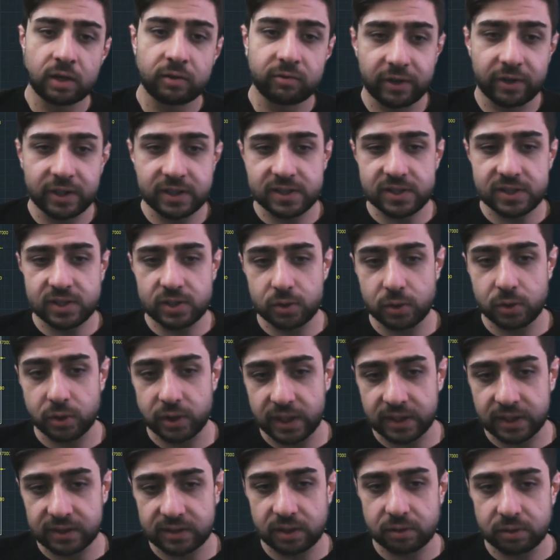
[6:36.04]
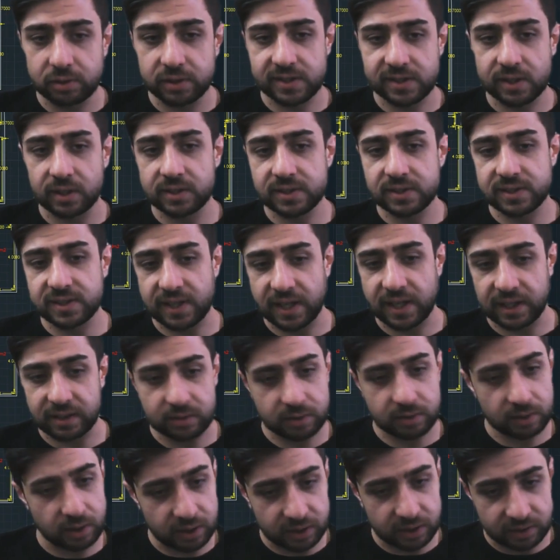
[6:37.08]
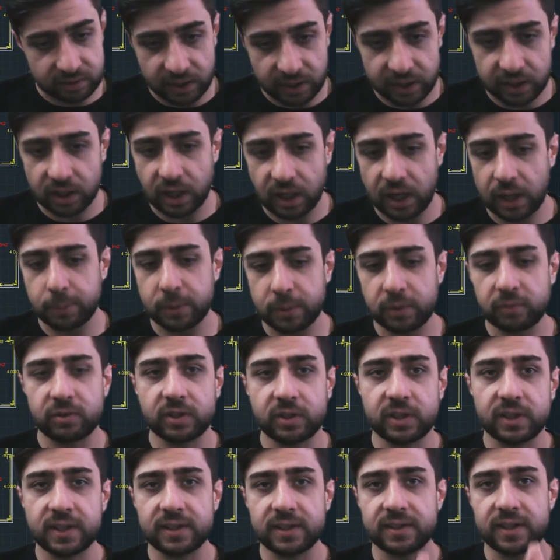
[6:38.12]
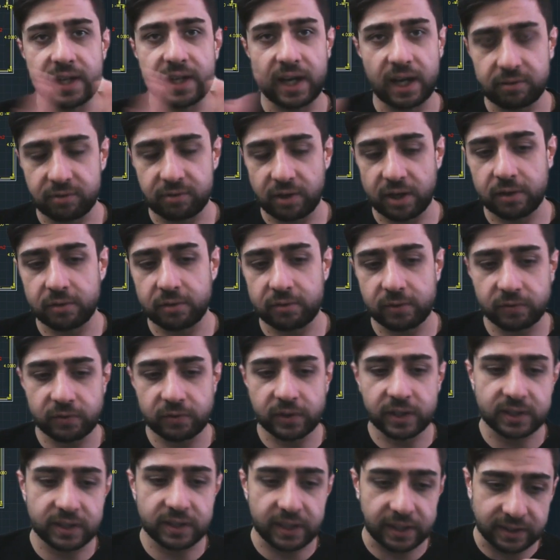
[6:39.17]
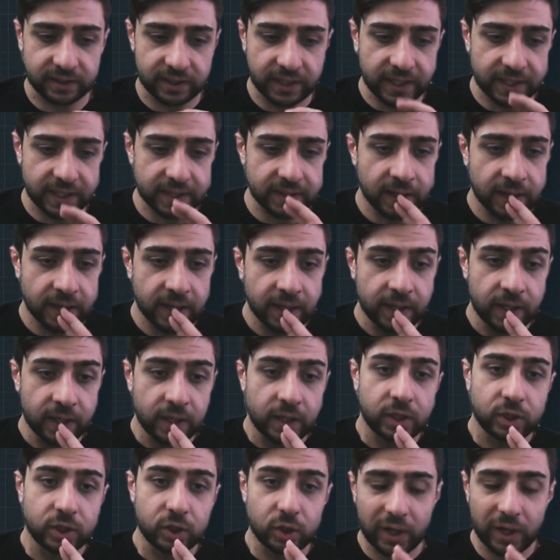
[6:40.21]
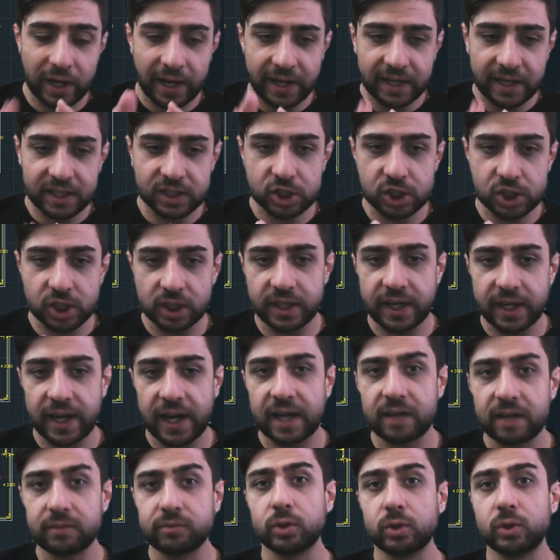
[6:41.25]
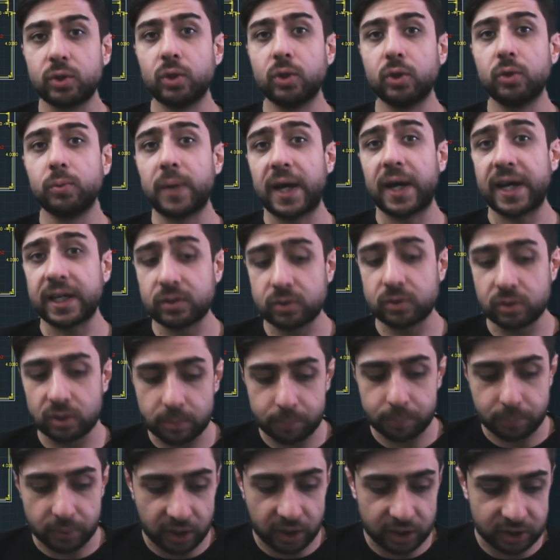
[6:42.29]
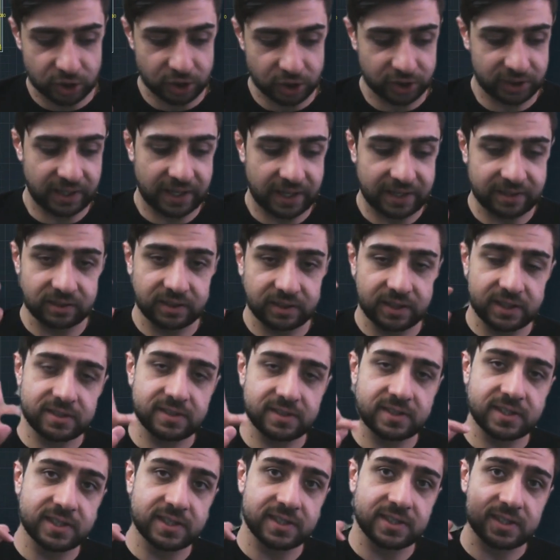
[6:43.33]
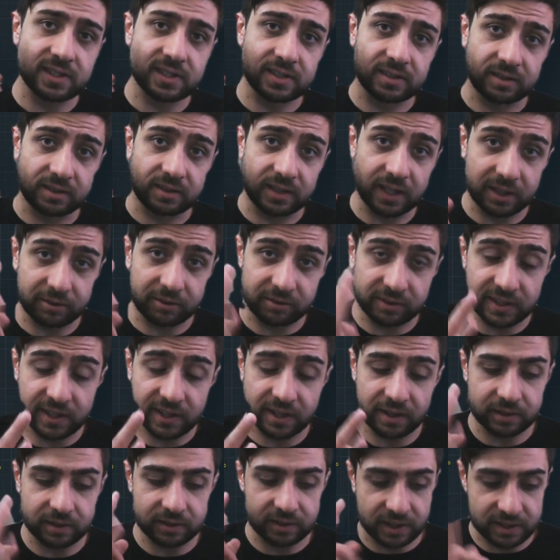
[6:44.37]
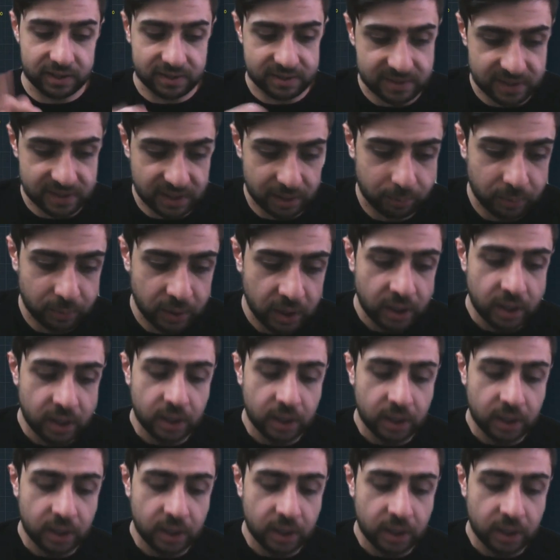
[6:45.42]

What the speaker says: Once you get the results that they are happy with it, they have everything they need, you actually have to go back to the project, and this is the third step.